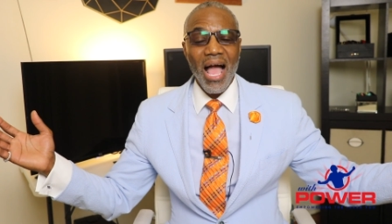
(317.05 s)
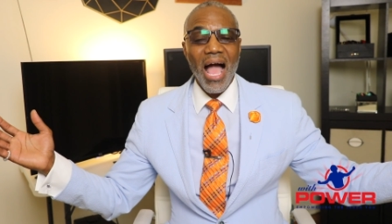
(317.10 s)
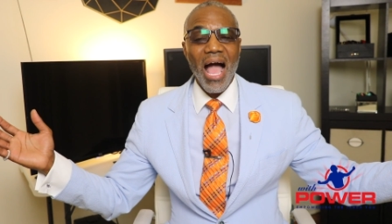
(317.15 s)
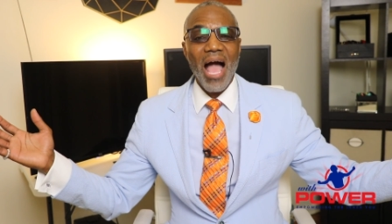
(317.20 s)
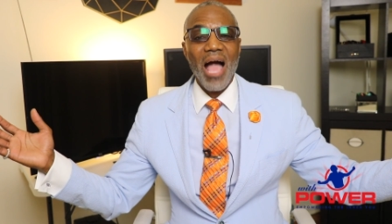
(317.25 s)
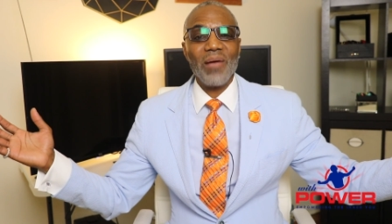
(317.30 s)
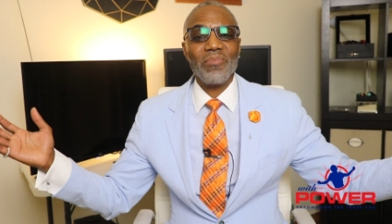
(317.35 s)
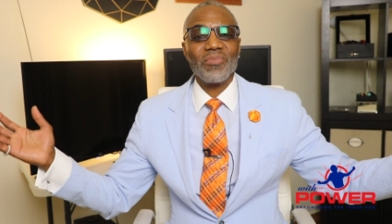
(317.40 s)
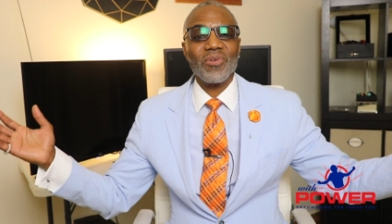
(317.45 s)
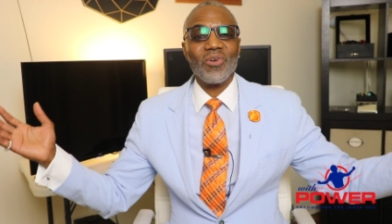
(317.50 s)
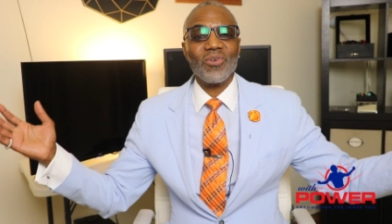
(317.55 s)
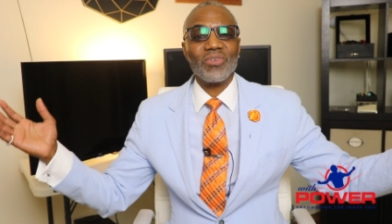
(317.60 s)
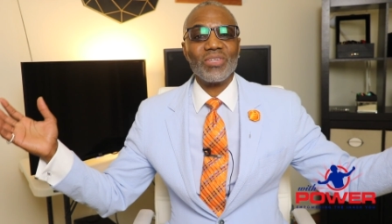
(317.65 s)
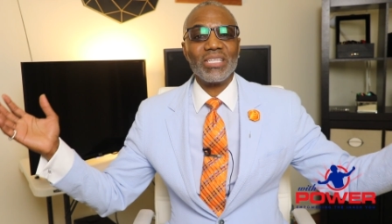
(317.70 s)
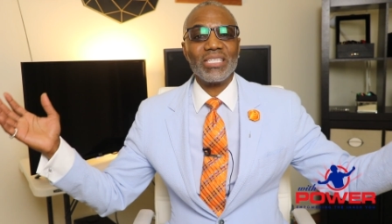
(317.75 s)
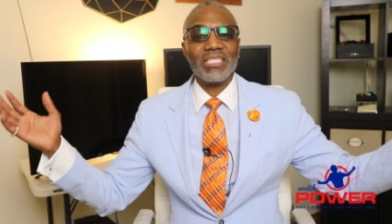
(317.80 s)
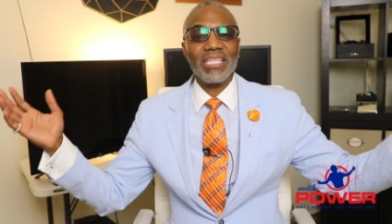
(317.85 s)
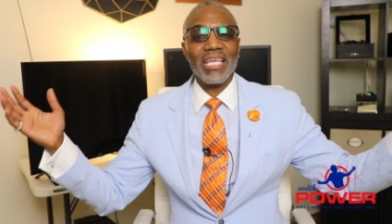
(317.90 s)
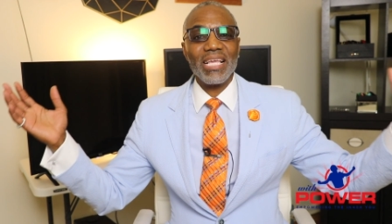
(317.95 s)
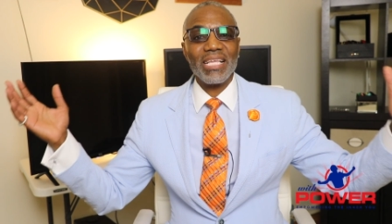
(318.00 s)
I'm
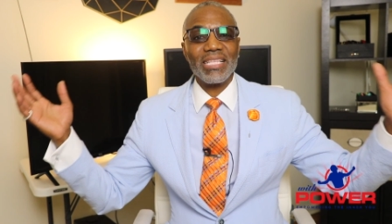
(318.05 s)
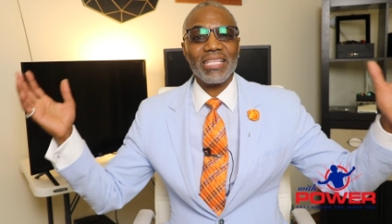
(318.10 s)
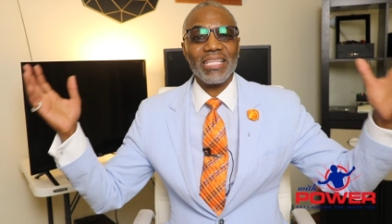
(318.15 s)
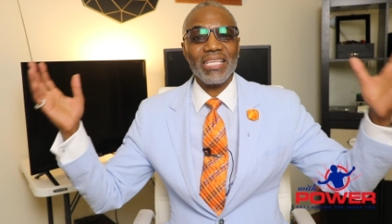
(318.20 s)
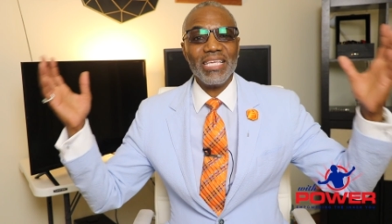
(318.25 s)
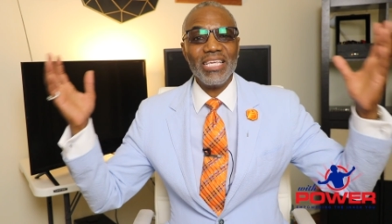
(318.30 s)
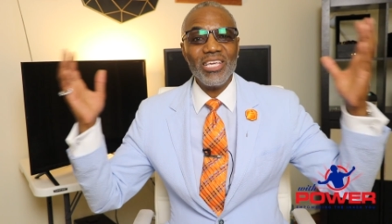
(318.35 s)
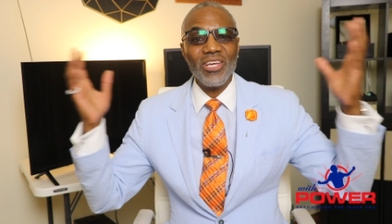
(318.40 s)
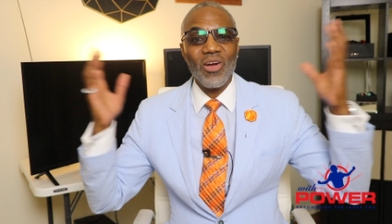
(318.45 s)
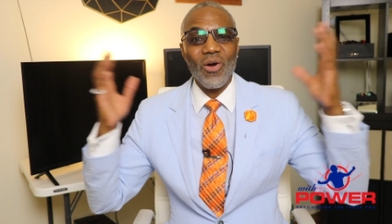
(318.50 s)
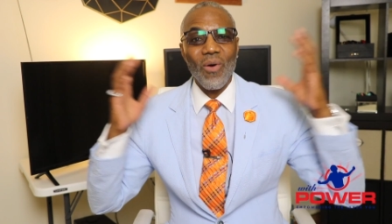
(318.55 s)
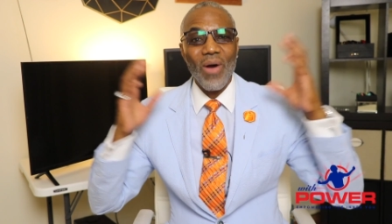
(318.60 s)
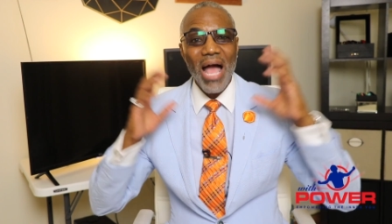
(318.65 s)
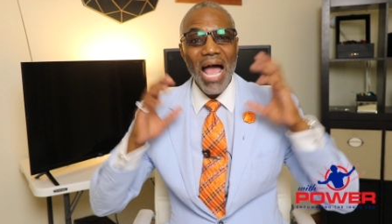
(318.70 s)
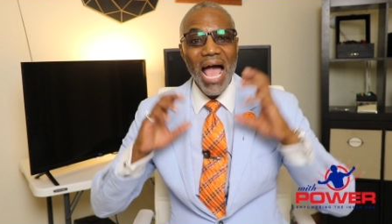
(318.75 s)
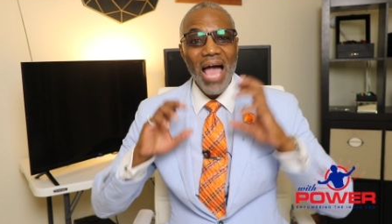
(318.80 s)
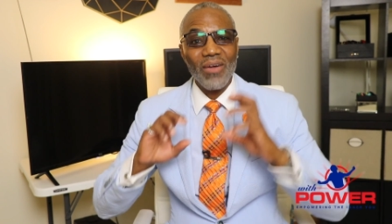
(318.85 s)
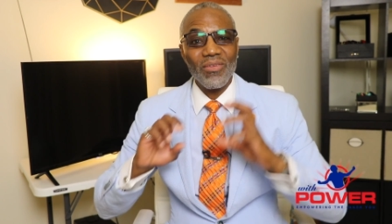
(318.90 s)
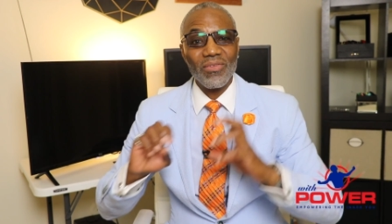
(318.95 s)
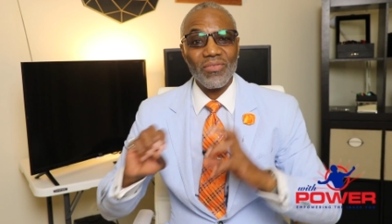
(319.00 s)
going to take ego
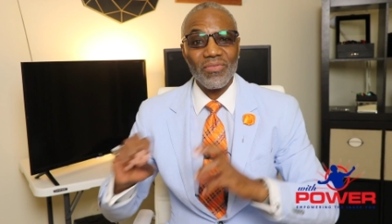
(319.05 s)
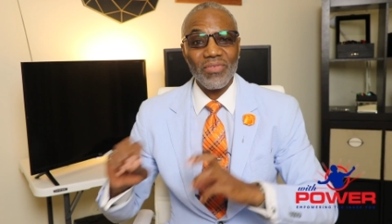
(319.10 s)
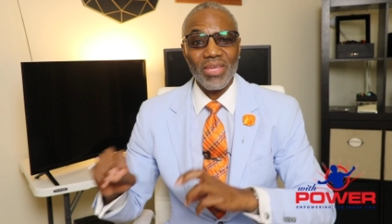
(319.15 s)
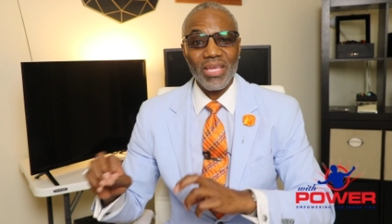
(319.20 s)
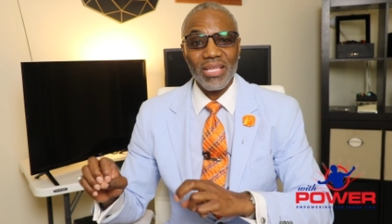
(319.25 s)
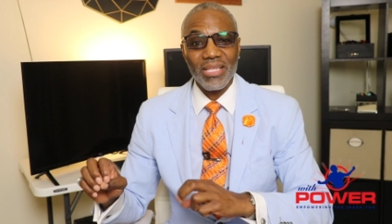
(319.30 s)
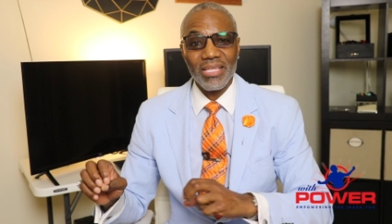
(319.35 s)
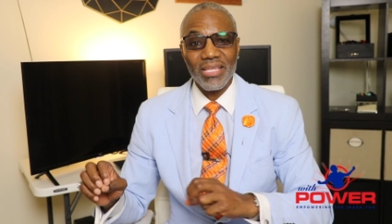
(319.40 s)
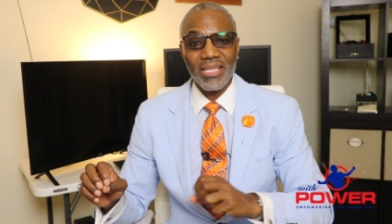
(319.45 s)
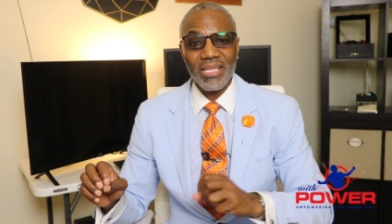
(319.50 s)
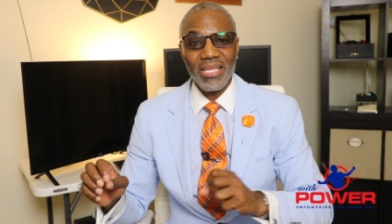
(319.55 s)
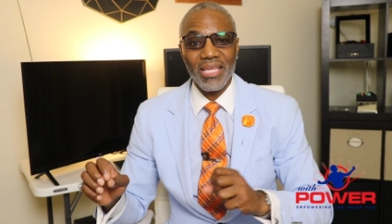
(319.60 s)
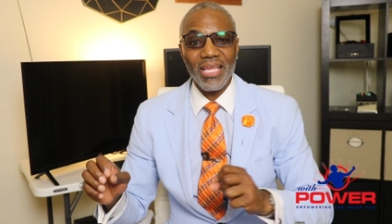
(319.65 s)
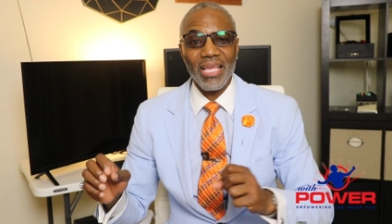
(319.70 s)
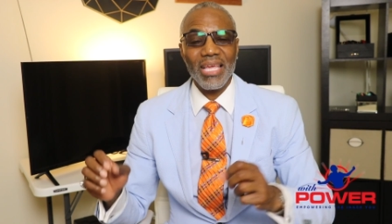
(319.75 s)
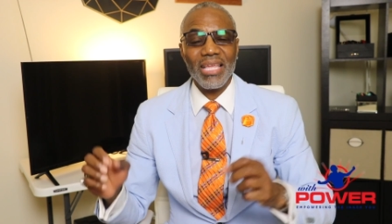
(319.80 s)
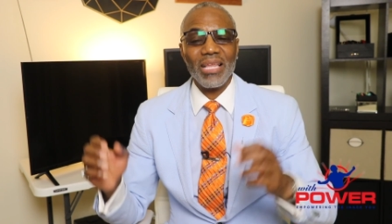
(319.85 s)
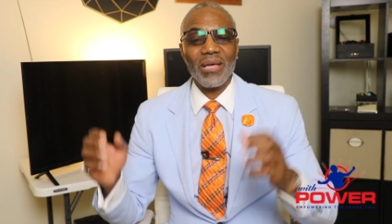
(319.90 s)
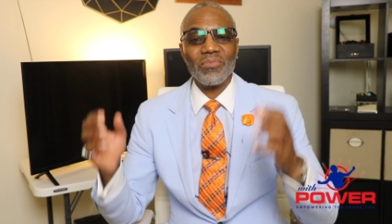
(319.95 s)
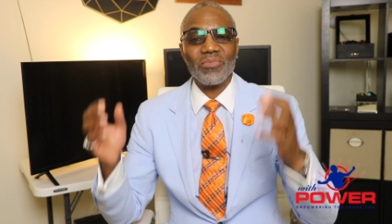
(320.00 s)
out of it
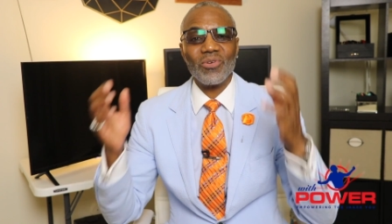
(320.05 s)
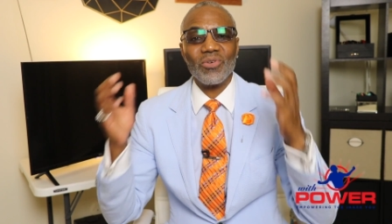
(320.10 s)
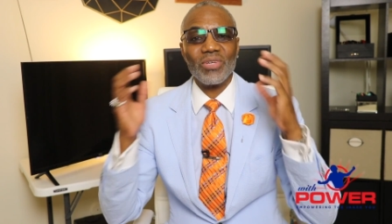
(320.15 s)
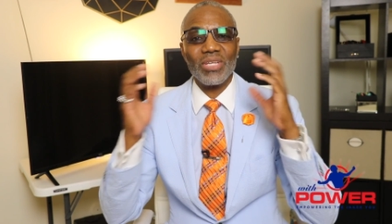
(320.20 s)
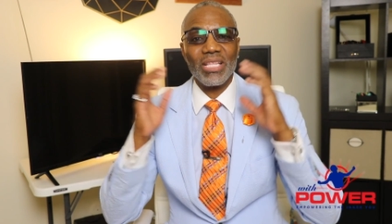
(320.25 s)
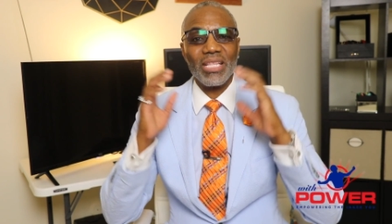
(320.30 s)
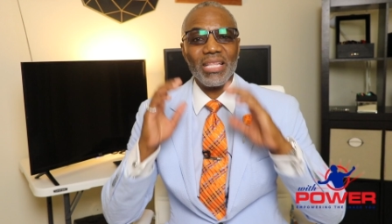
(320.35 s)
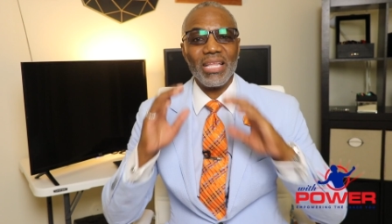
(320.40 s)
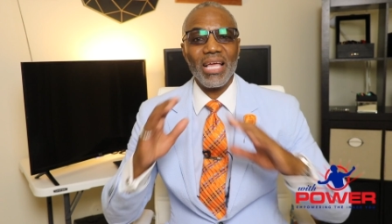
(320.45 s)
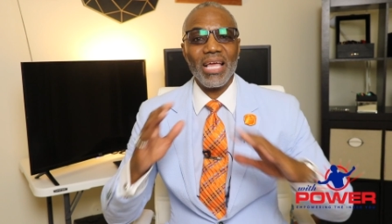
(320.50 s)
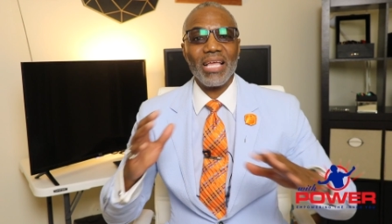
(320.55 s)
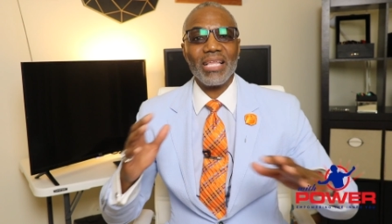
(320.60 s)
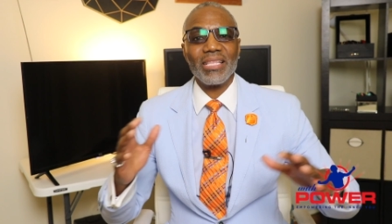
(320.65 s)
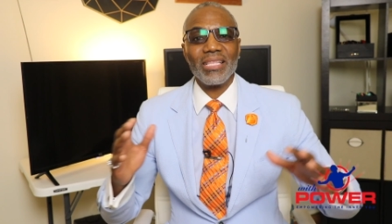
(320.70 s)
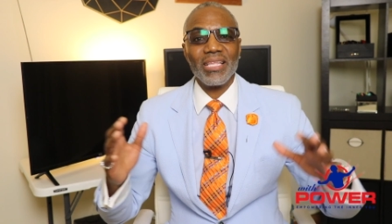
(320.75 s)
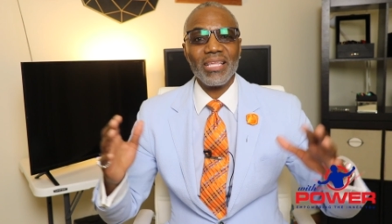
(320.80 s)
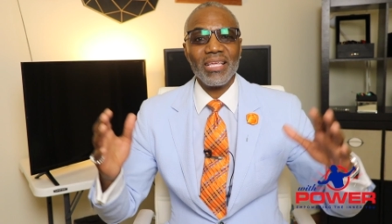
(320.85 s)
and I'm going to let,